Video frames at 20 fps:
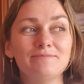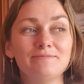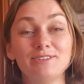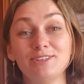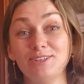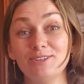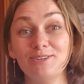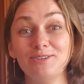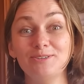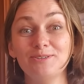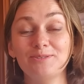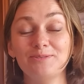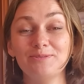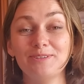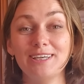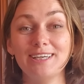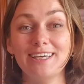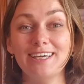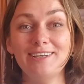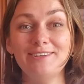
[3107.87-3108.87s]
see you
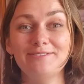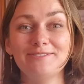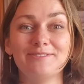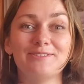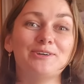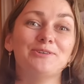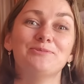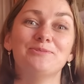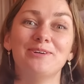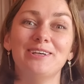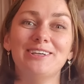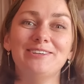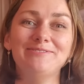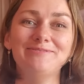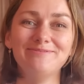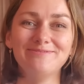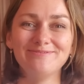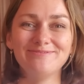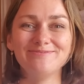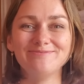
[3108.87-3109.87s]
again, hopefully.
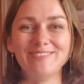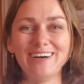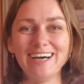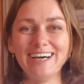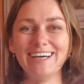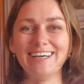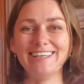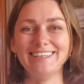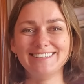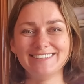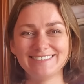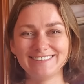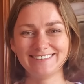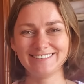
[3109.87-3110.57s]
Bye!